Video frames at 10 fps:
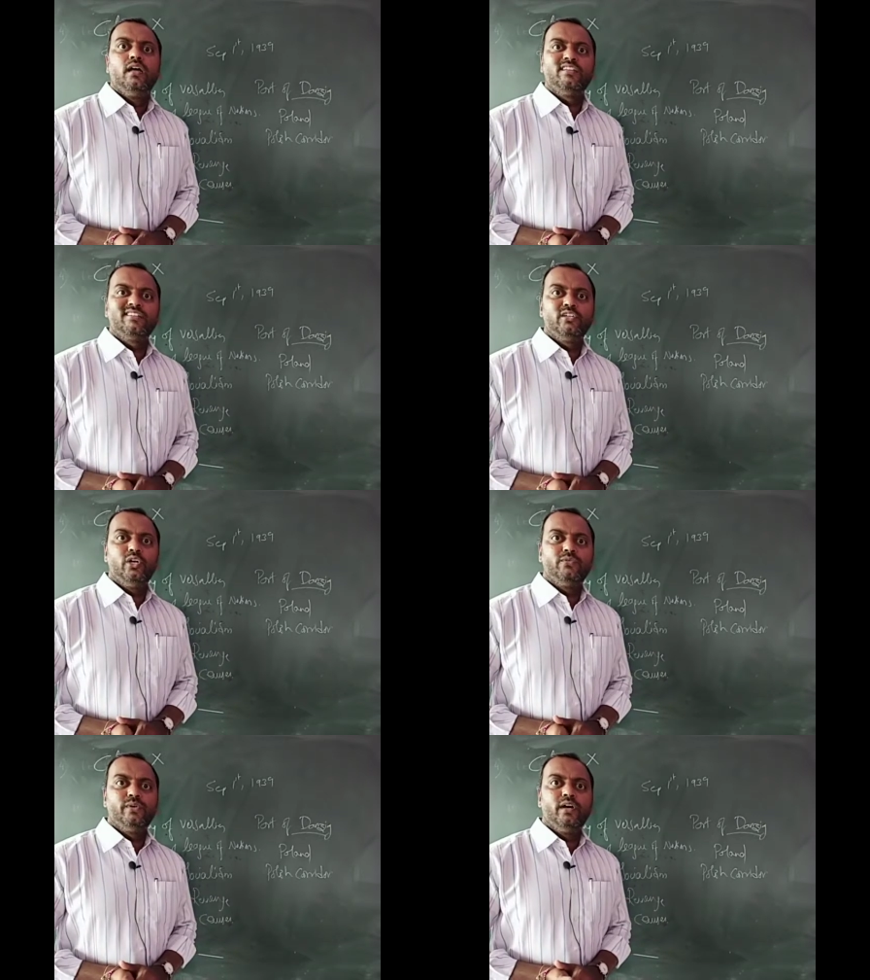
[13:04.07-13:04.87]
rescue
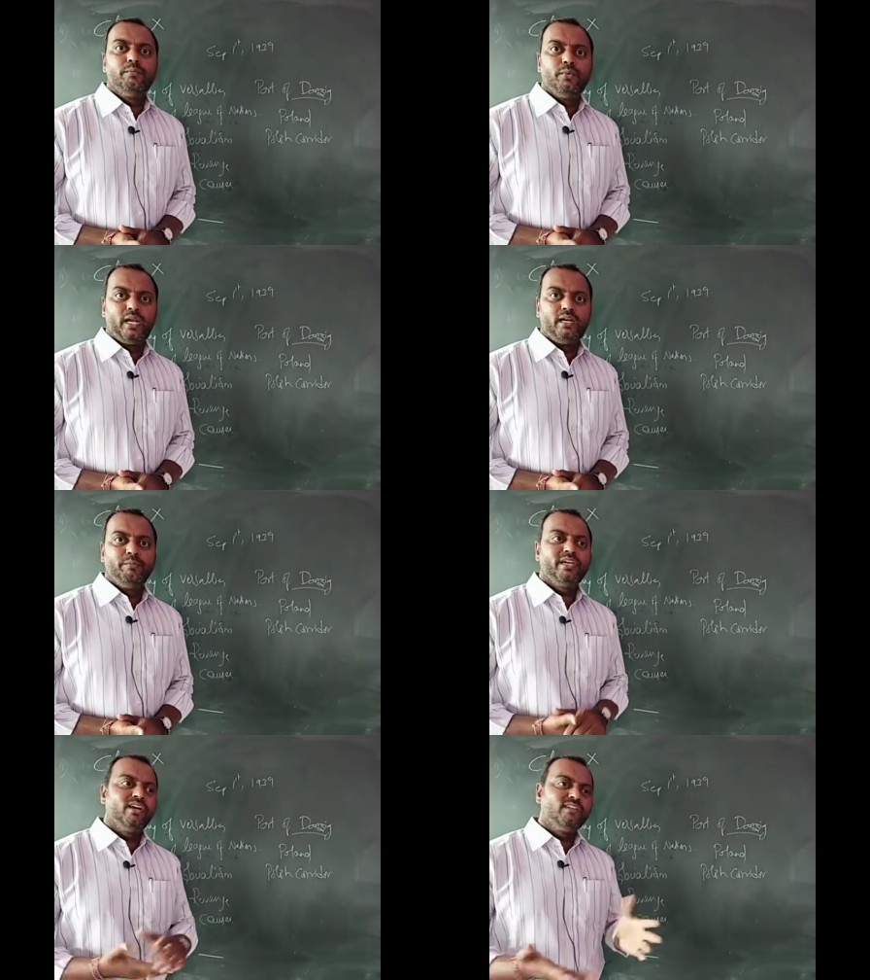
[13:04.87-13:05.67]
of Poland,
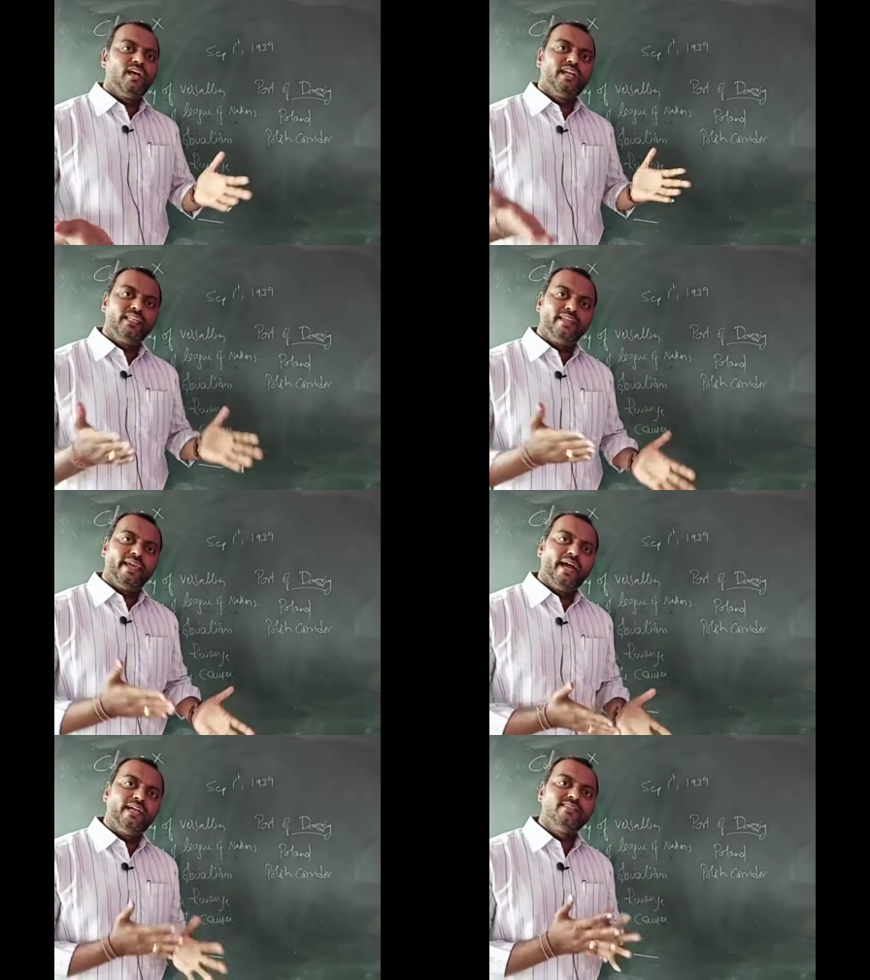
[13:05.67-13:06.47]
because already they
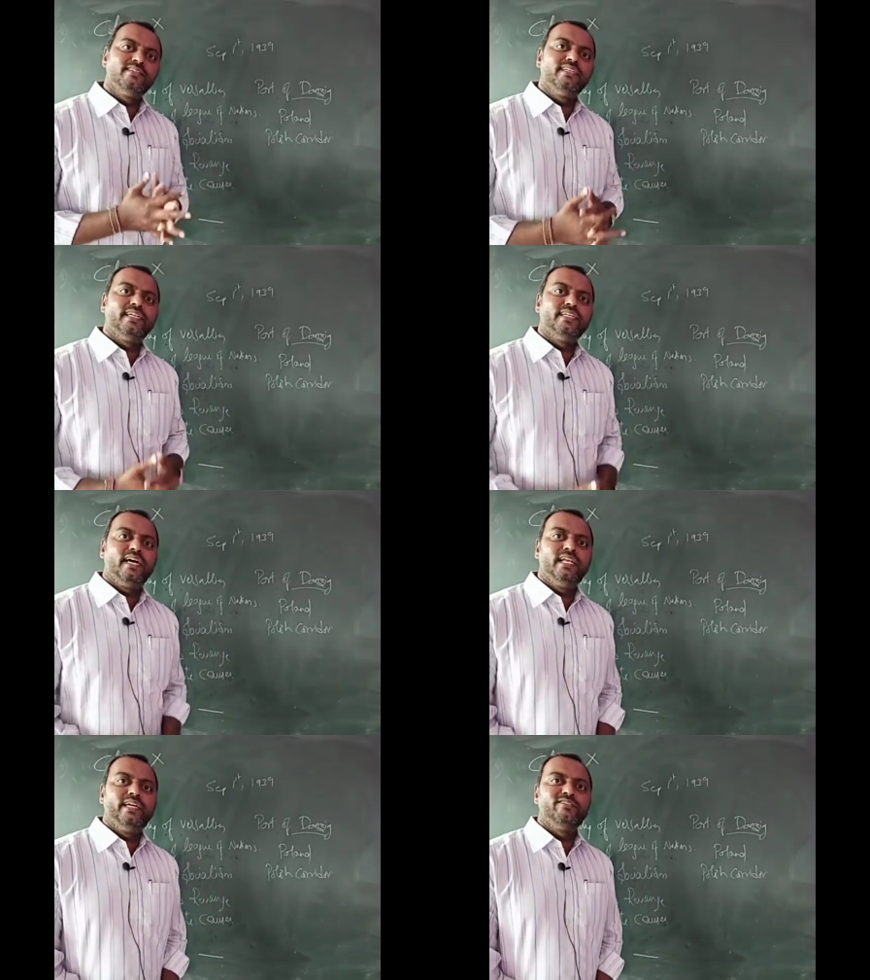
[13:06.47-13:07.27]
had a secret
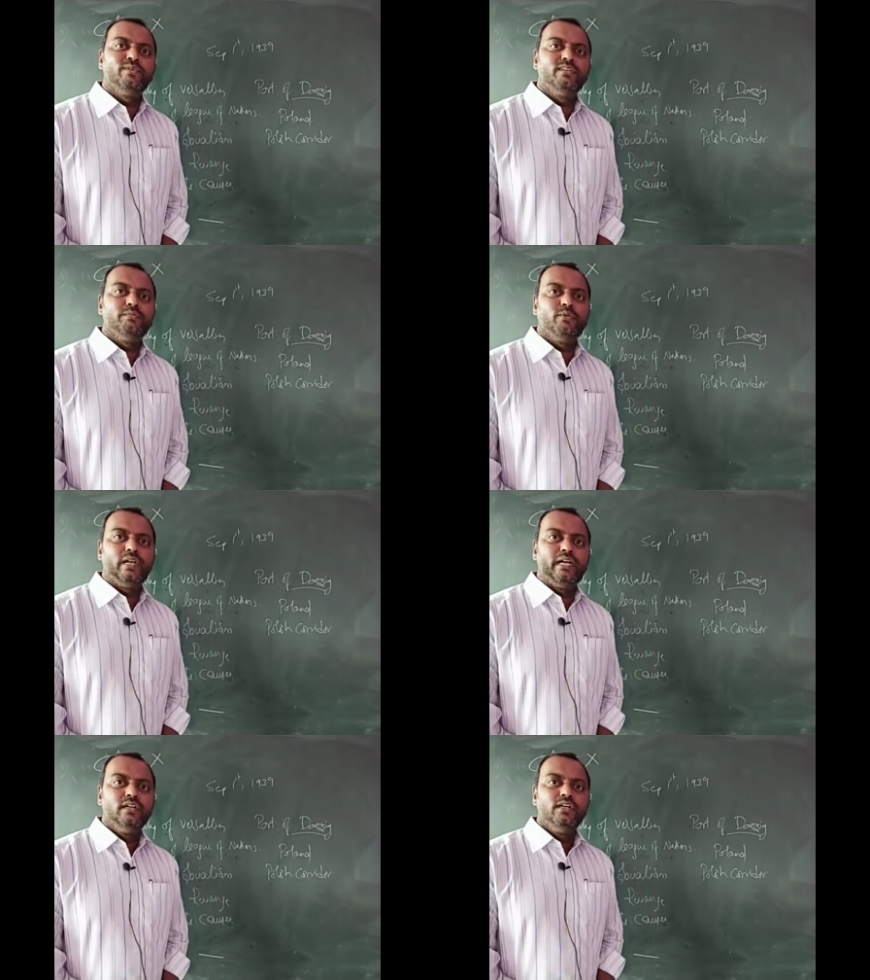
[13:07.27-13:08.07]
alliance with
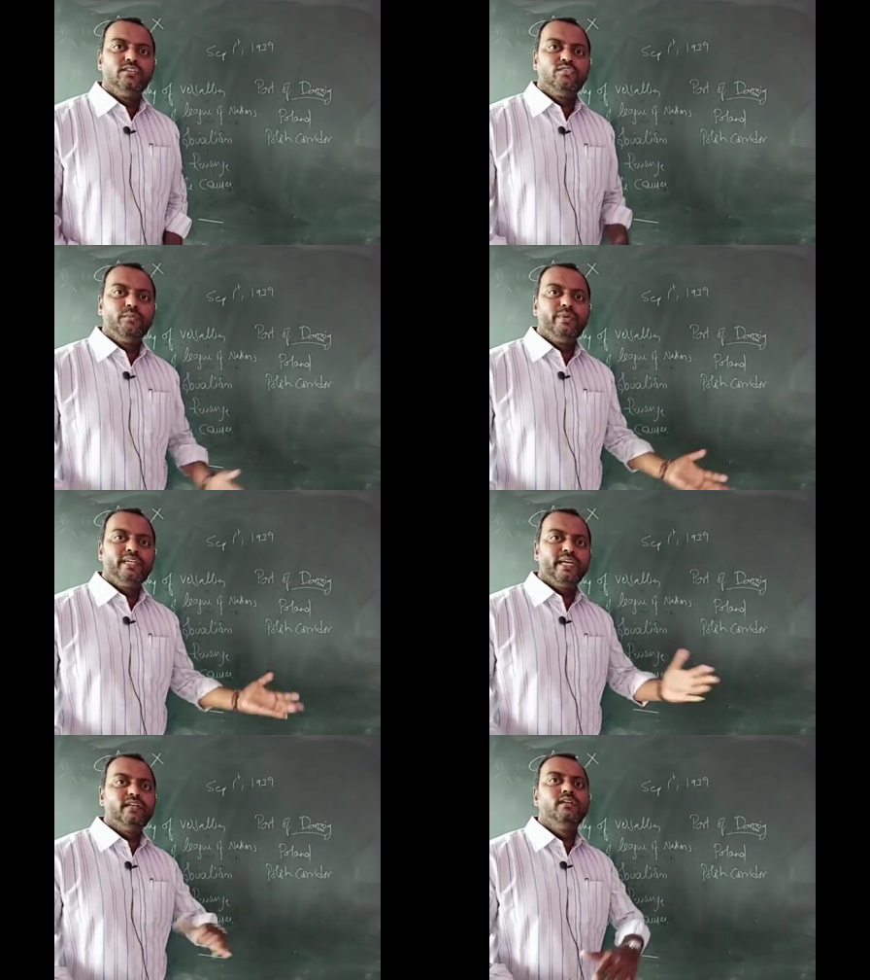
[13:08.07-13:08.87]
Poland. So
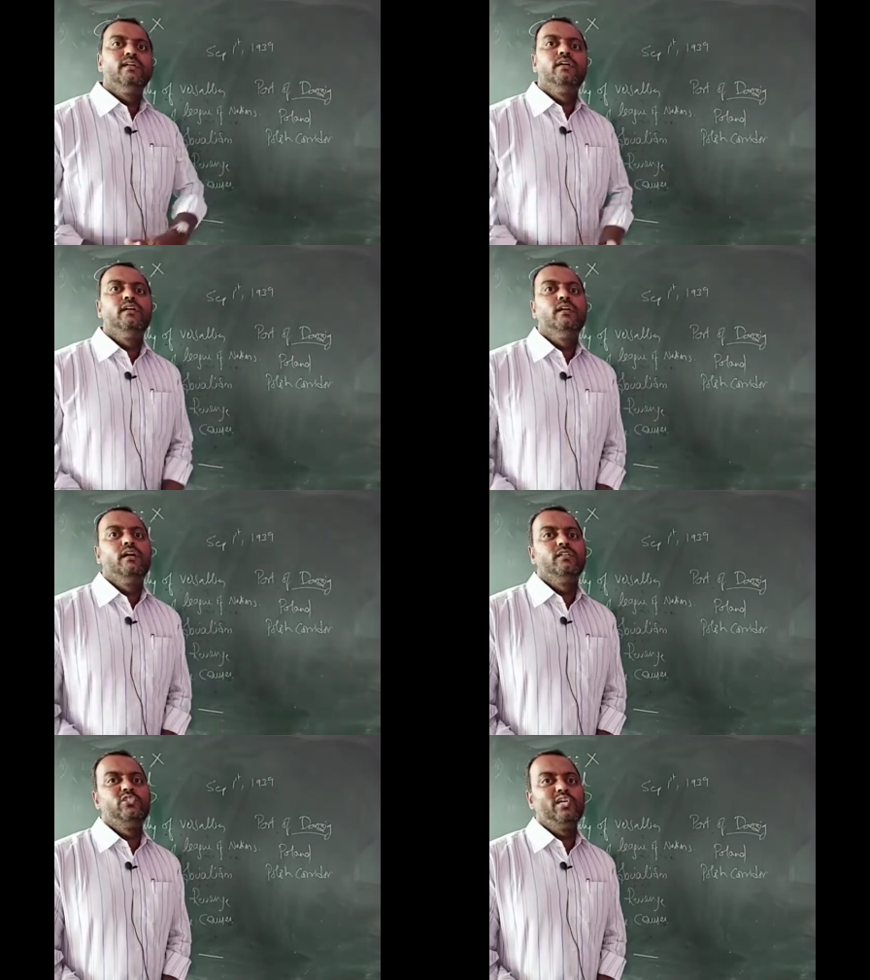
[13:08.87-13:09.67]
Britain
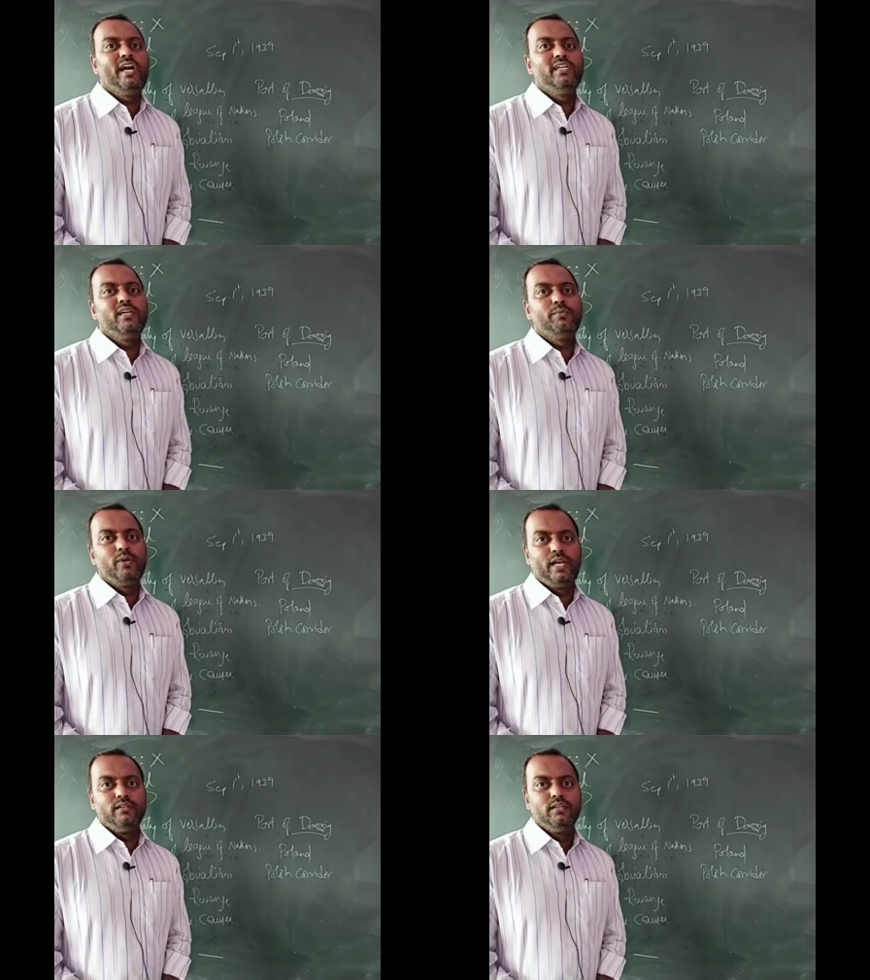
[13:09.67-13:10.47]
joined the
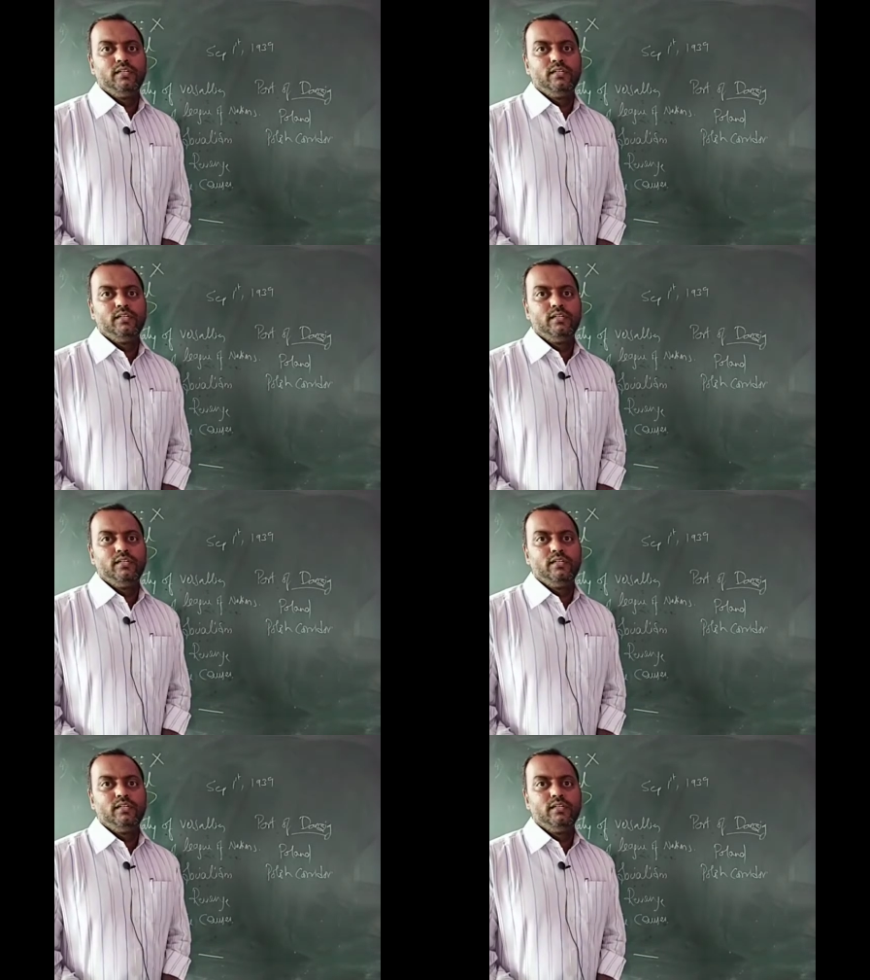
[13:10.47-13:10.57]
Poland.